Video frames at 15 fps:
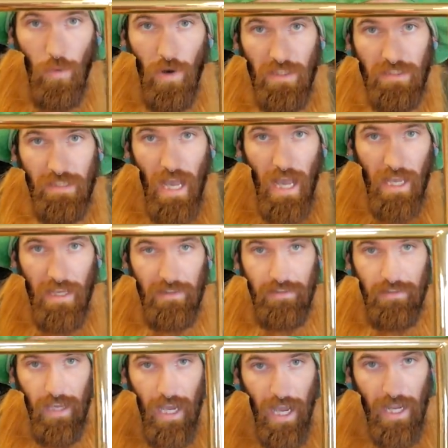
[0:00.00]
what
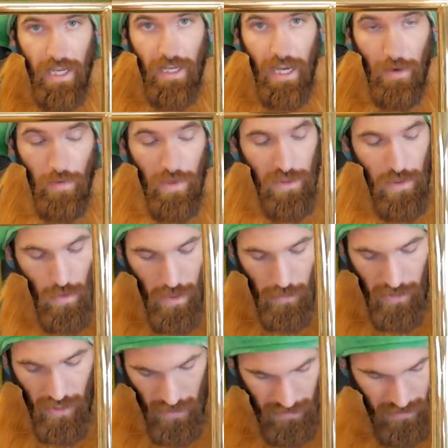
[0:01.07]
size, height, and width you want
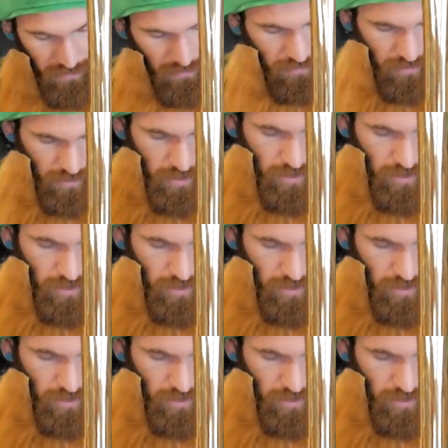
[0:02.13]
them cut to.